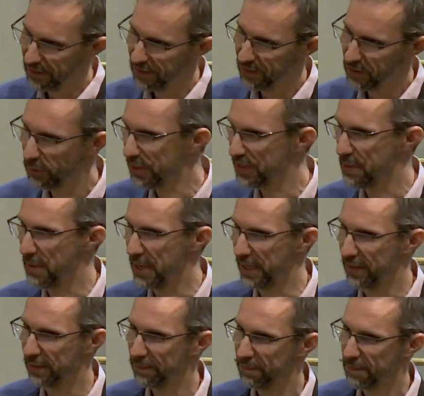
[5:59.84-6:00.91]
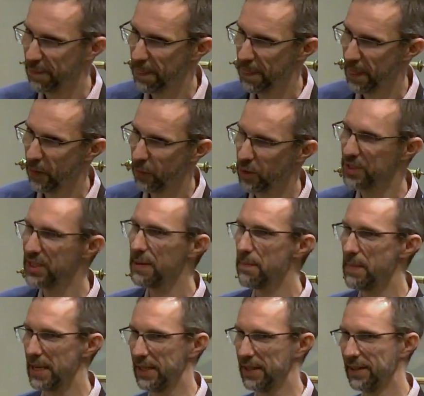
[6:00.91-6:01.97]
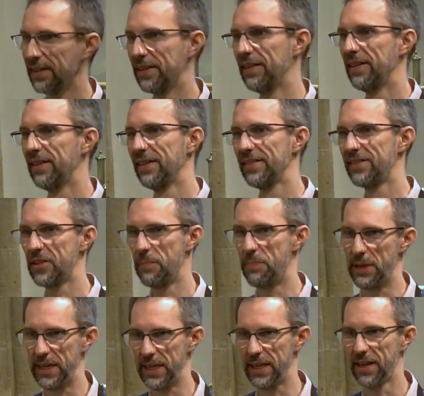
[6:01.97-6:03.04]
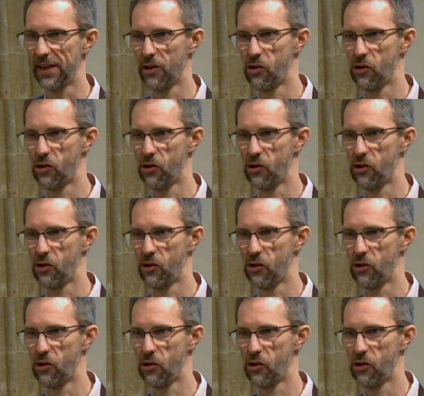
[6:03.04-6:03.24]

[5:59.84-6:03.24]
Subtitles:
So what does it mean? What does it mean to be